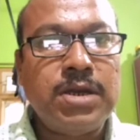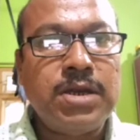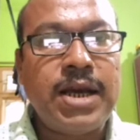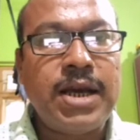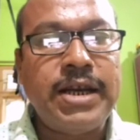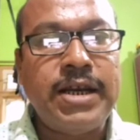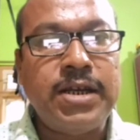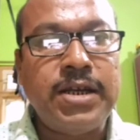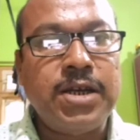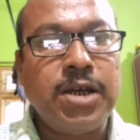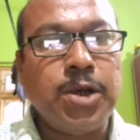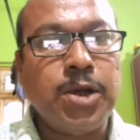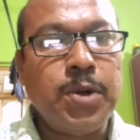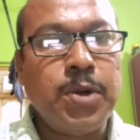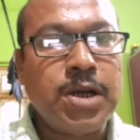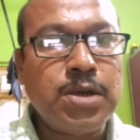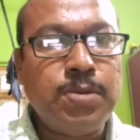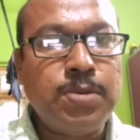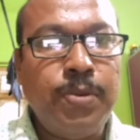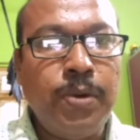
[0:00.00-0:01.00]
and it
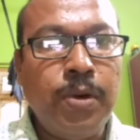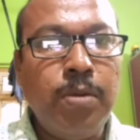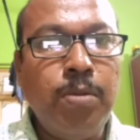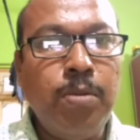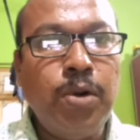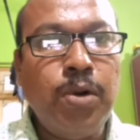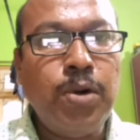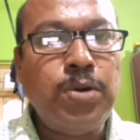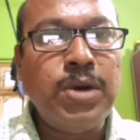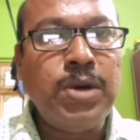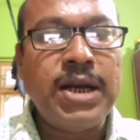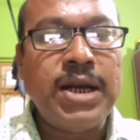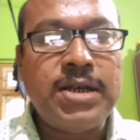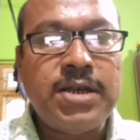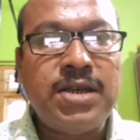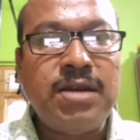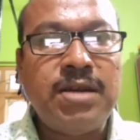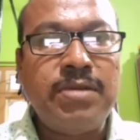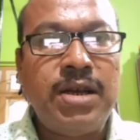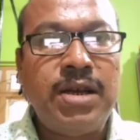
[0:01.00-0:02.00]
requires 4 more to get
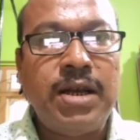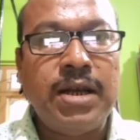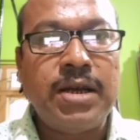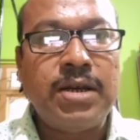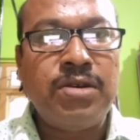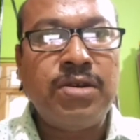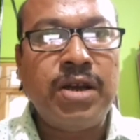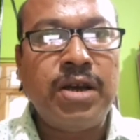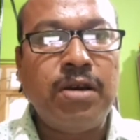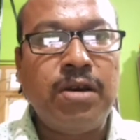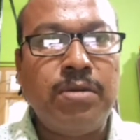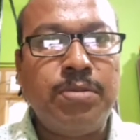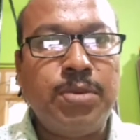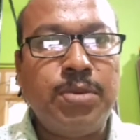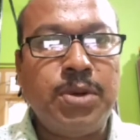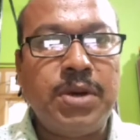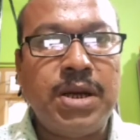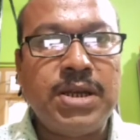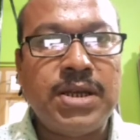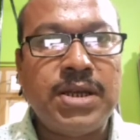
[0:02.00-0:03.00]
stable electronic
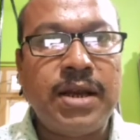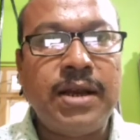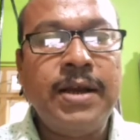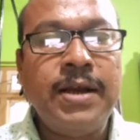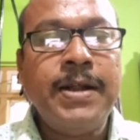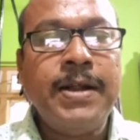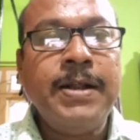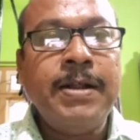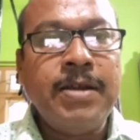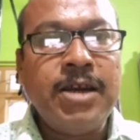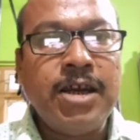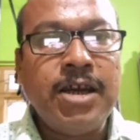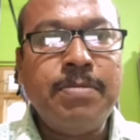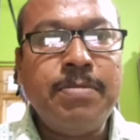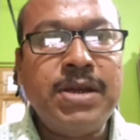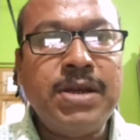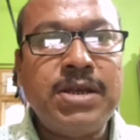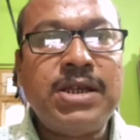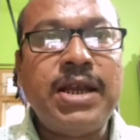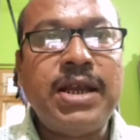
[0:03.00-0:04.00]
configuration. It
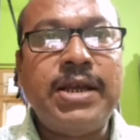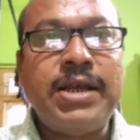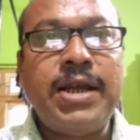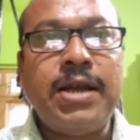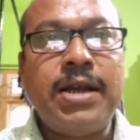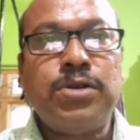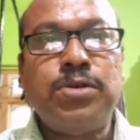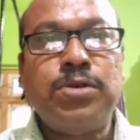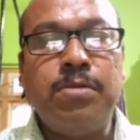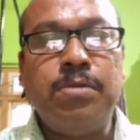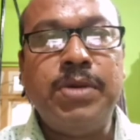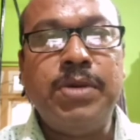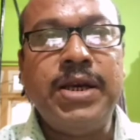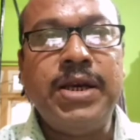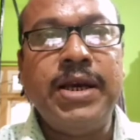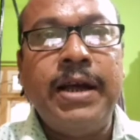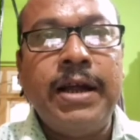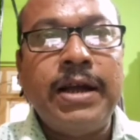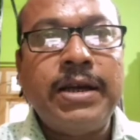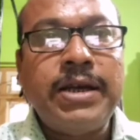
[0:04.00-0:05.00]
means that there should be
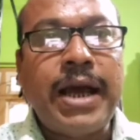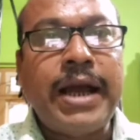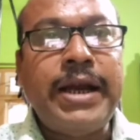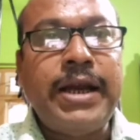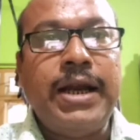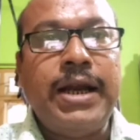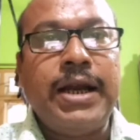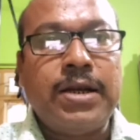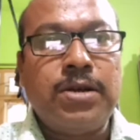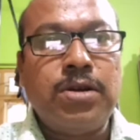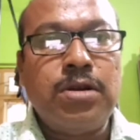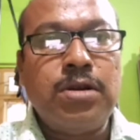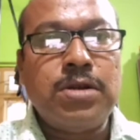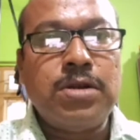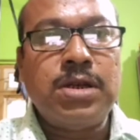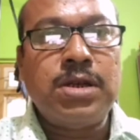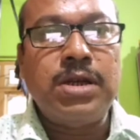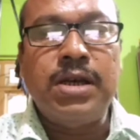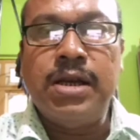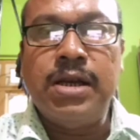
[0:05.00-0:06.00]
10
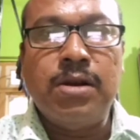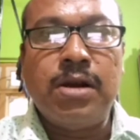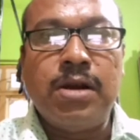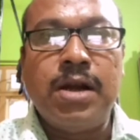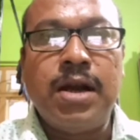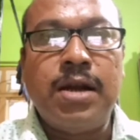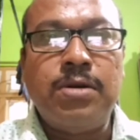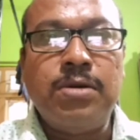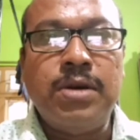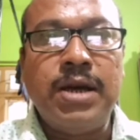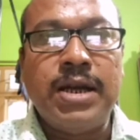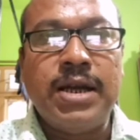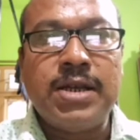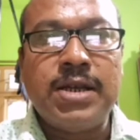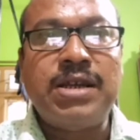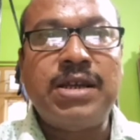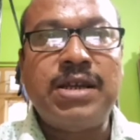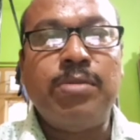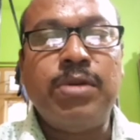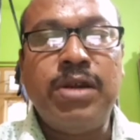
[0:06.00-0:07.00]
electrons in order to get a
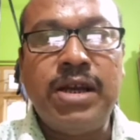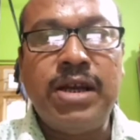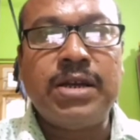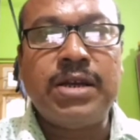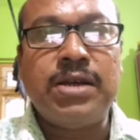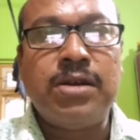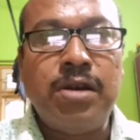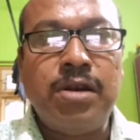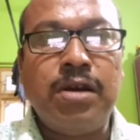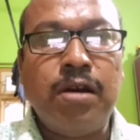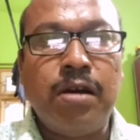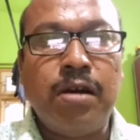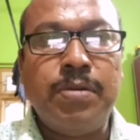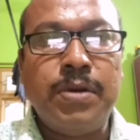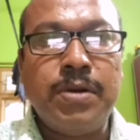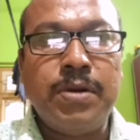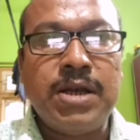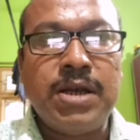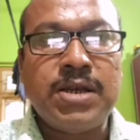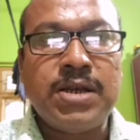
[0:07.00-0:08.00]
stable electronic
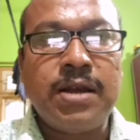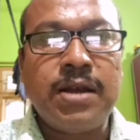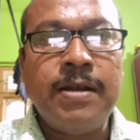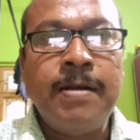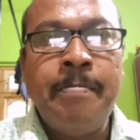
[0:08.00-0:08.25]
configuration.